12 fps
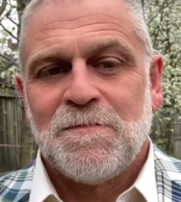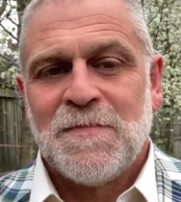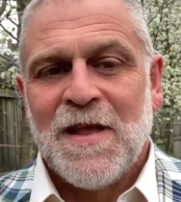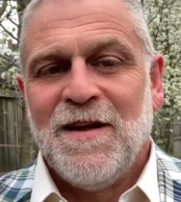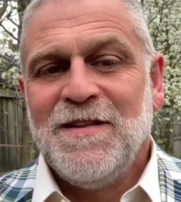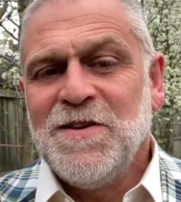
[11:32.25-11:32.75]

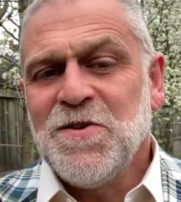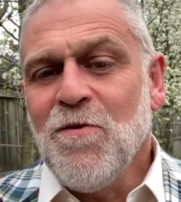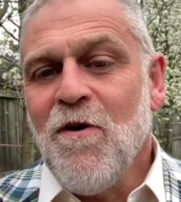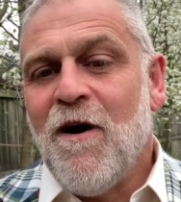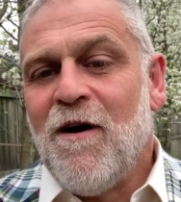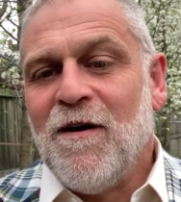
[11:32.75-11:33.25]
Now, these are
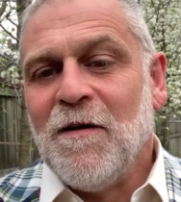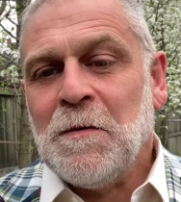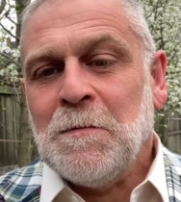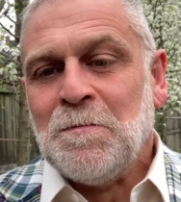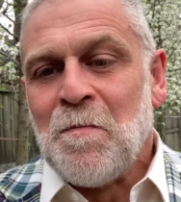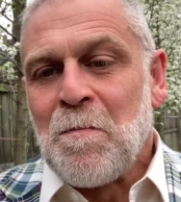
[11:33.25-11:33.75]
all
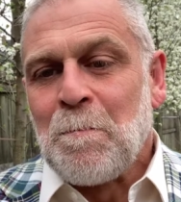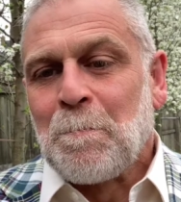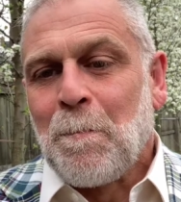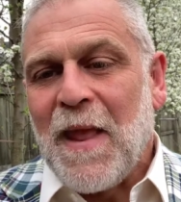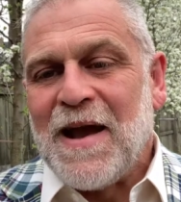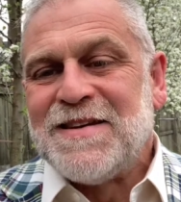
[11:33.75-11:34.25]

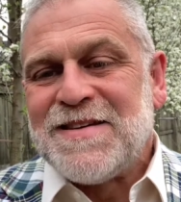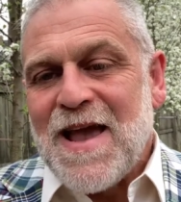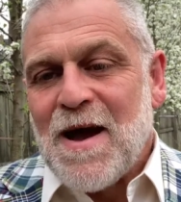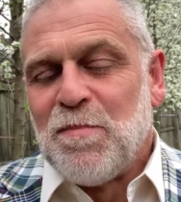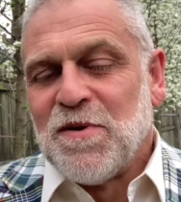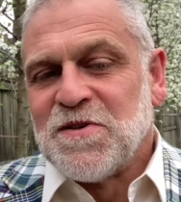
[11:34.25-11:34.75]

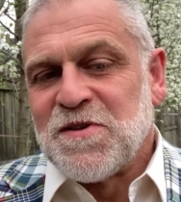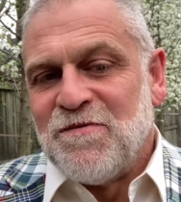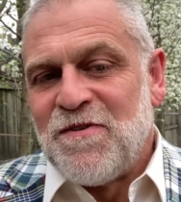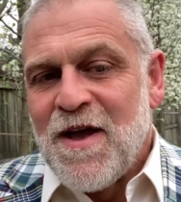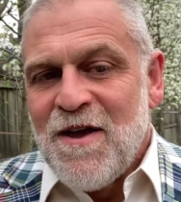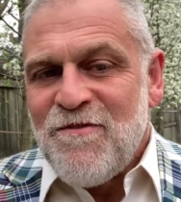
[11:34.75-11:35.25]
examples of
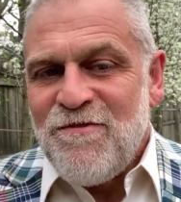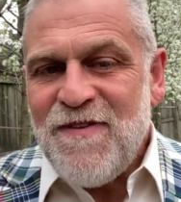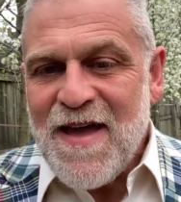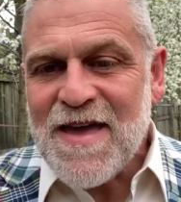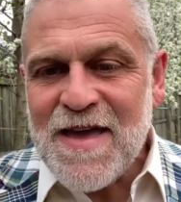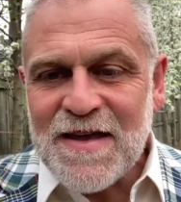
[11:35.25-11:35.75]

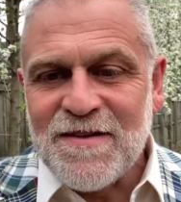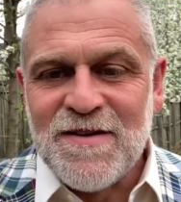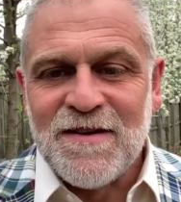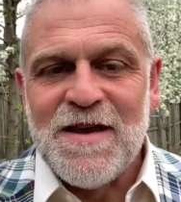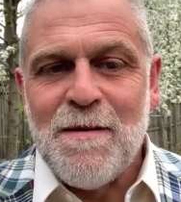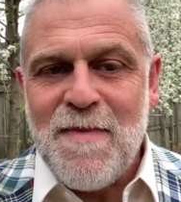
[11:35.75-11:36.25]
faking it
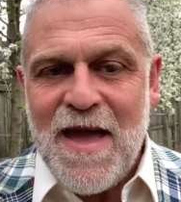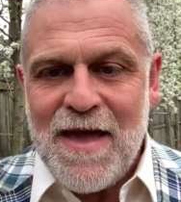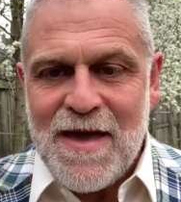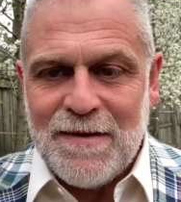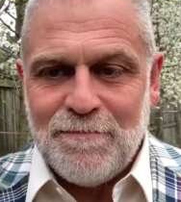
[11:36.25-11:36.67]
till you make it.